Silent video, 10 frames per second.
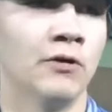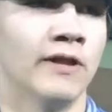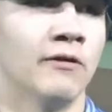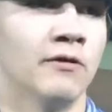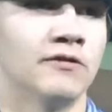and
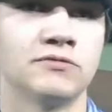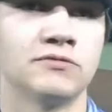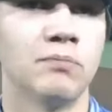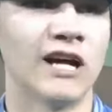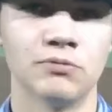they would have
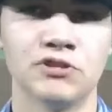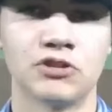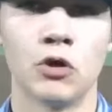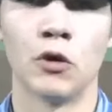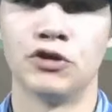possibly
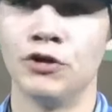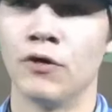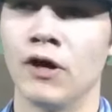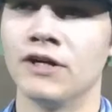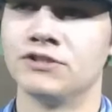scored two
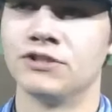runs.